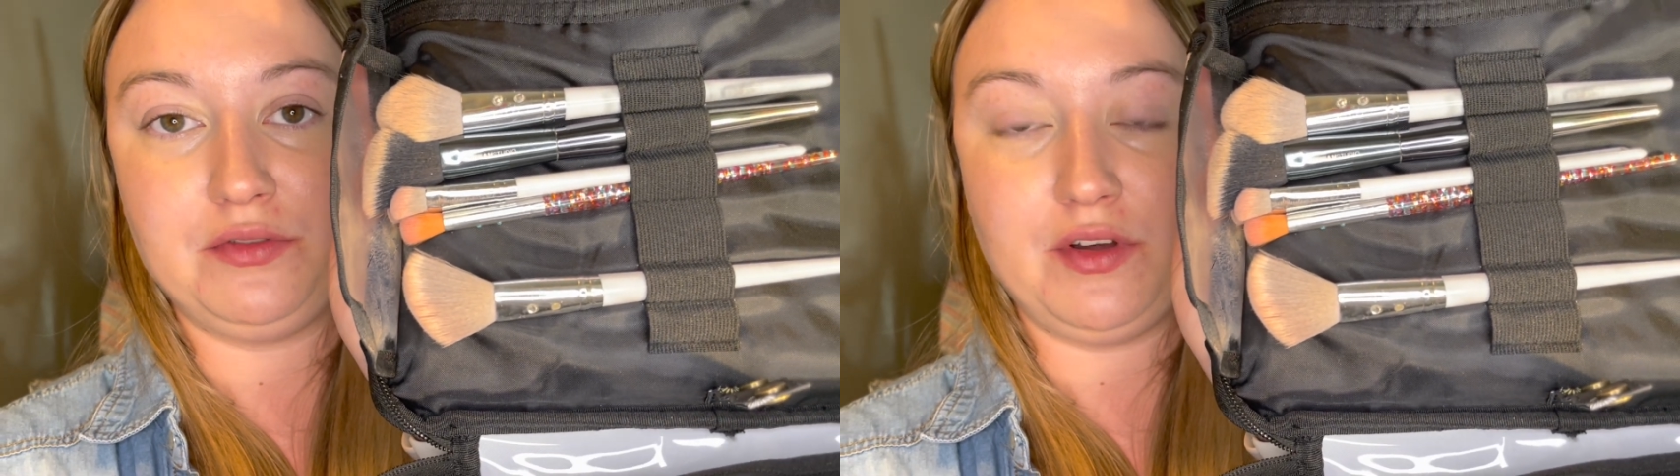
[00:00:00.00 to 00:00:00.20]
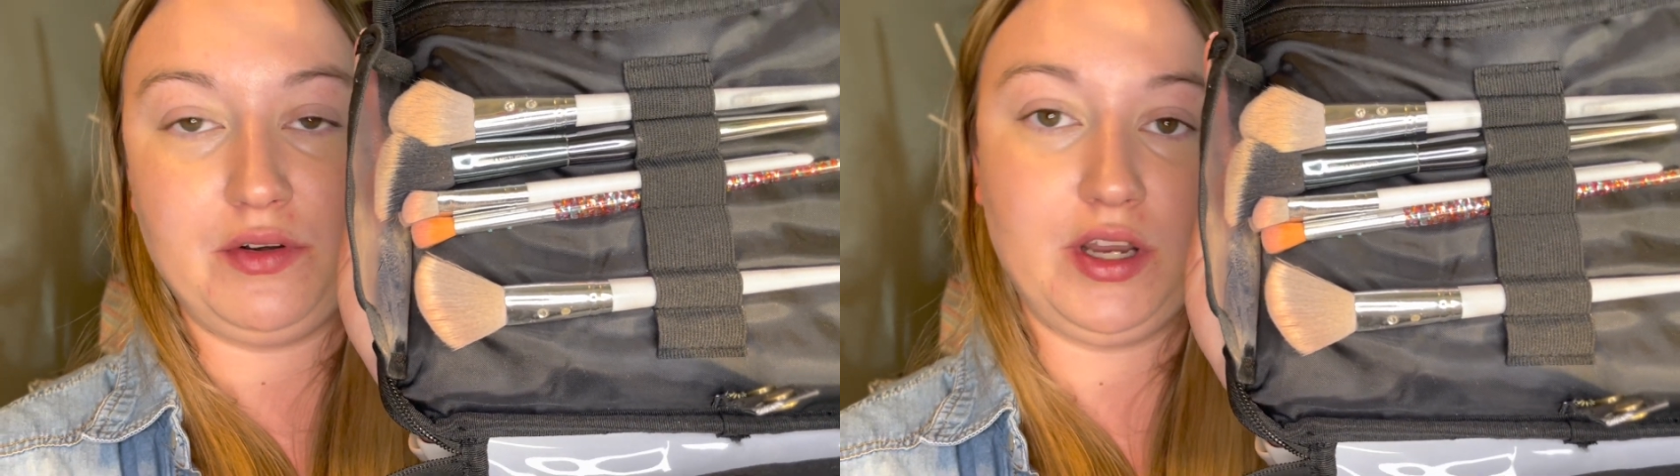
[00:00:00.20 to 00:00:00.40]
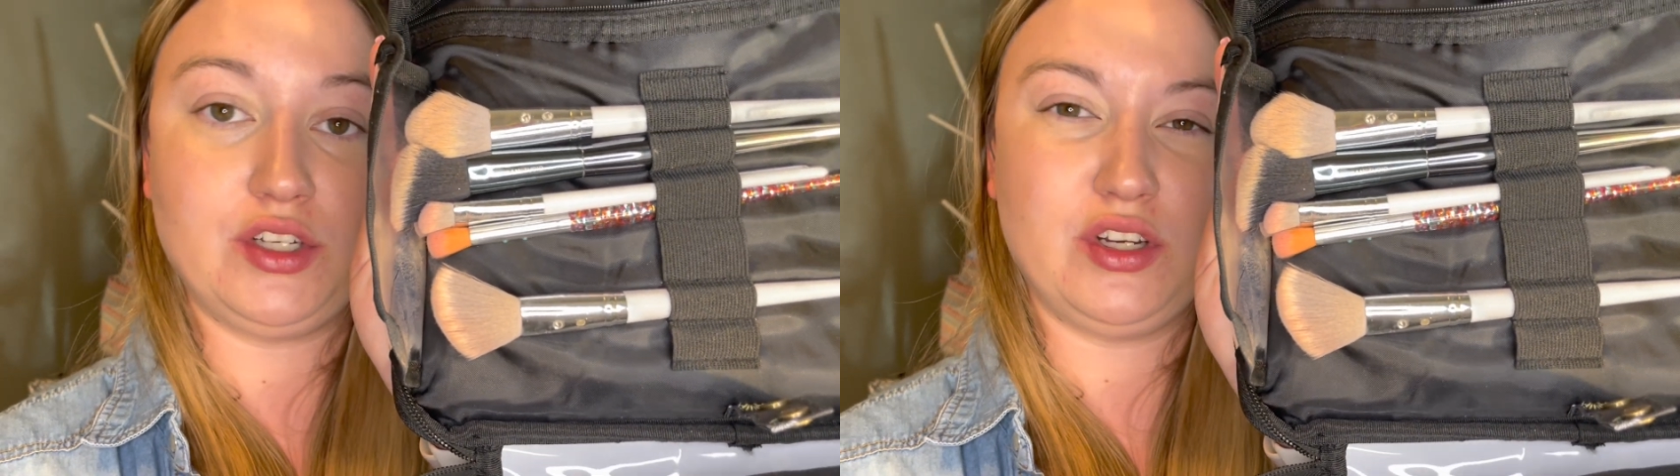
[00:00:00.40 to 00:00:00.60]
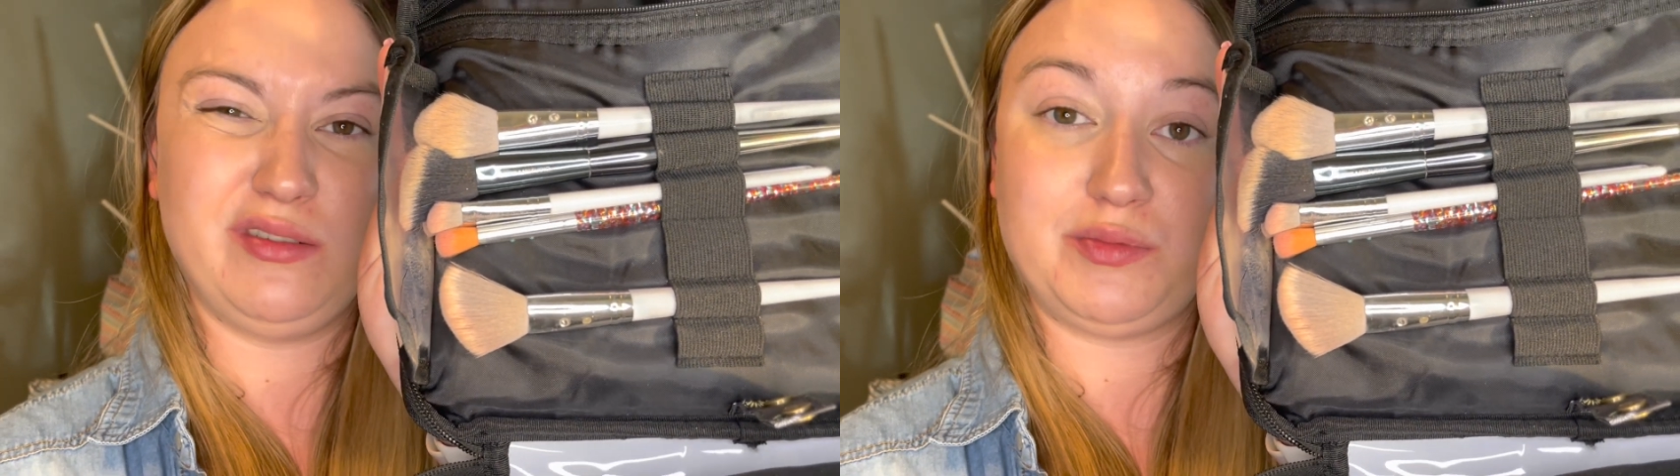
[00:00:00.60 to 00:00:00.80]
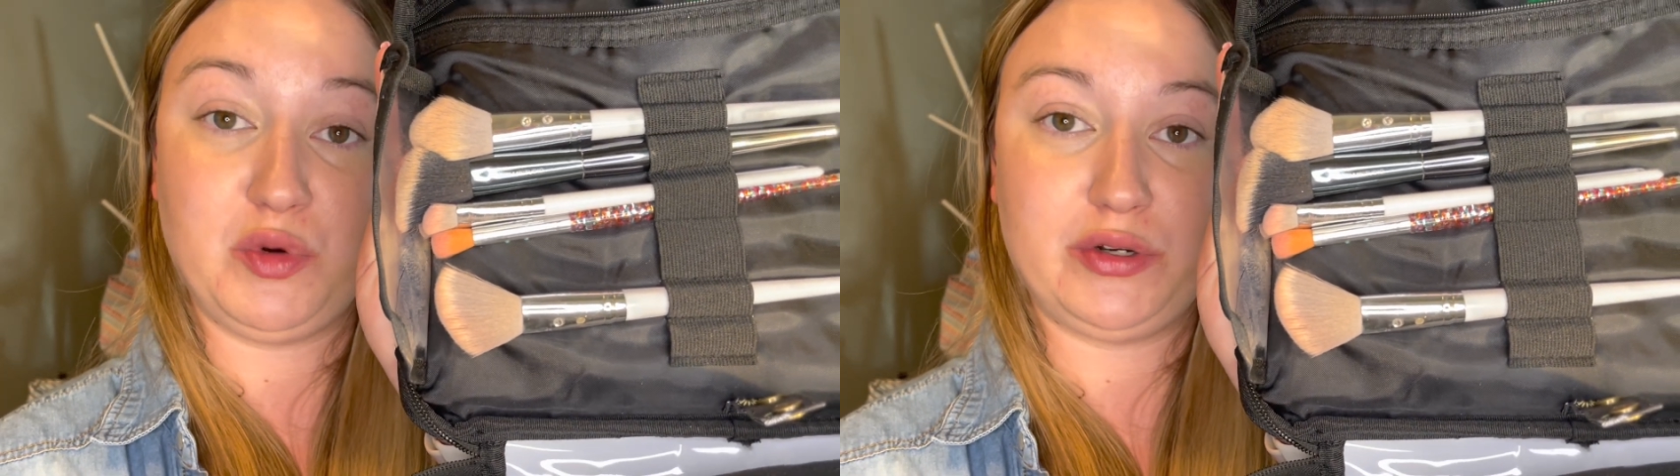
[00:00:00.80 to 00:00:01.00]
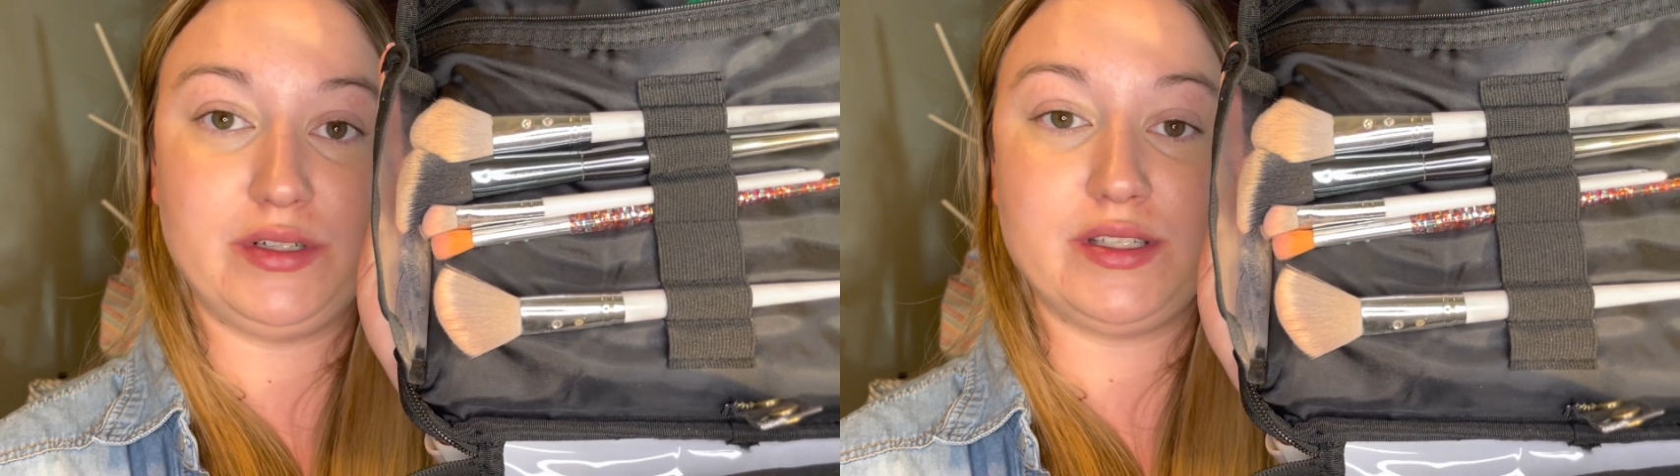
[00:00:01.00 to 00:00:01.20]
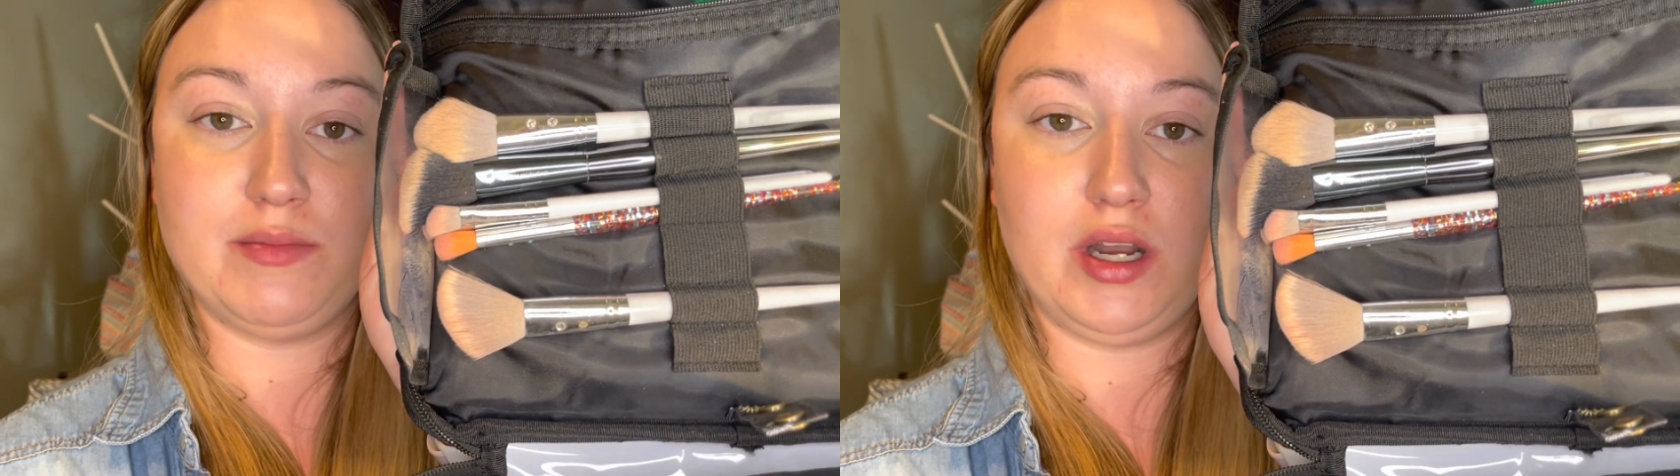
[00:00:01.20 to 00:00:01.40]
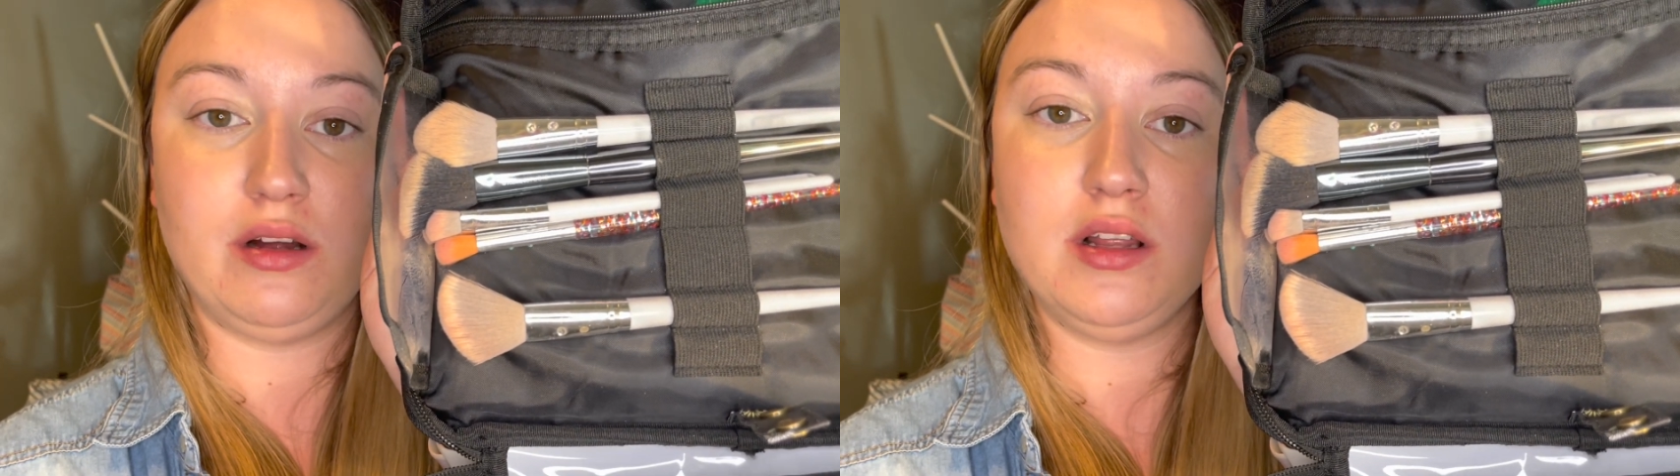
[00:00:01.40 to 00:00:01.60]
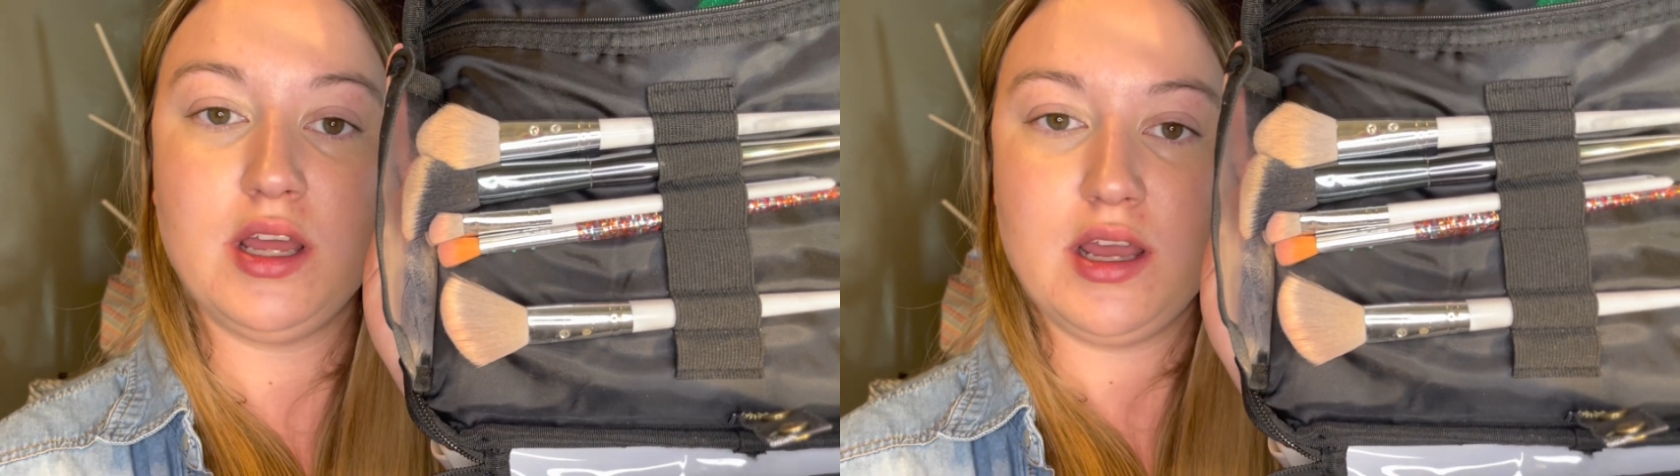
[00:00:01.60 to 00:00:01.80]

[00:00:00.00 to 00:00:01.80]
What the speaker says: foundation more towards the middle.